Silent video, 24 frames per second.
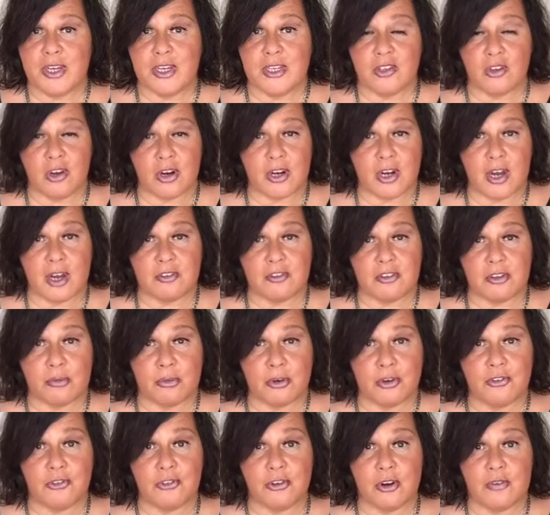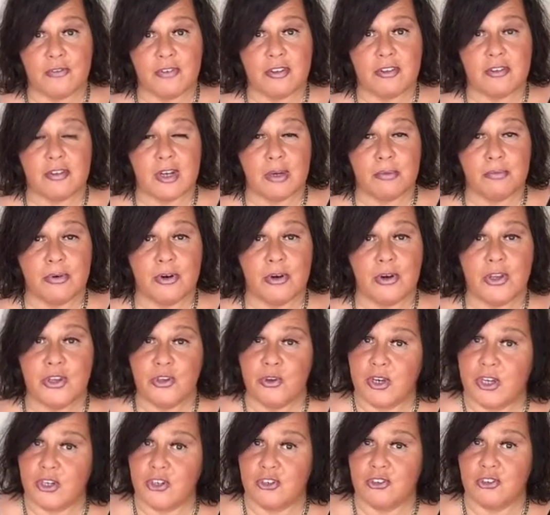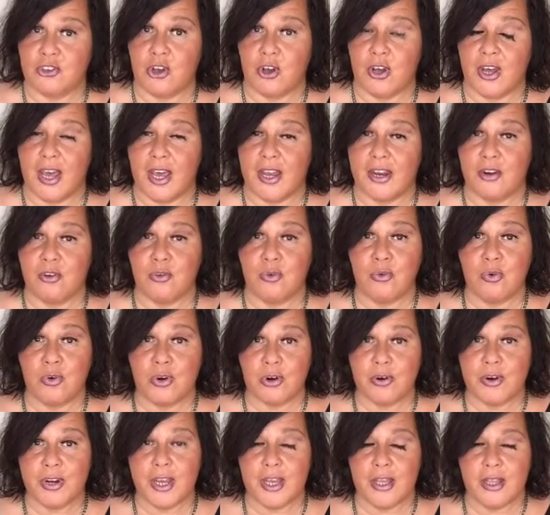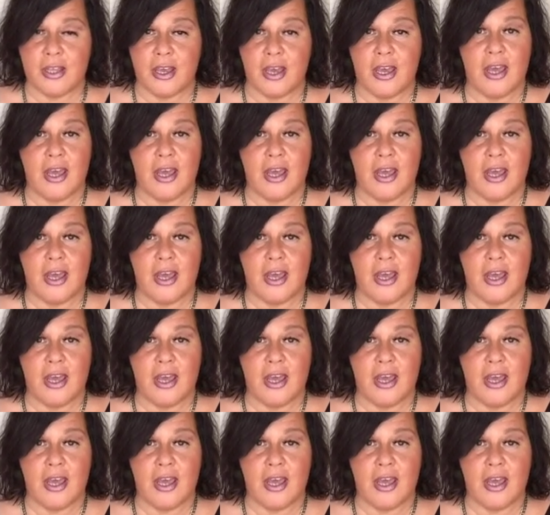is our customer service number. You can just go ahead and order it.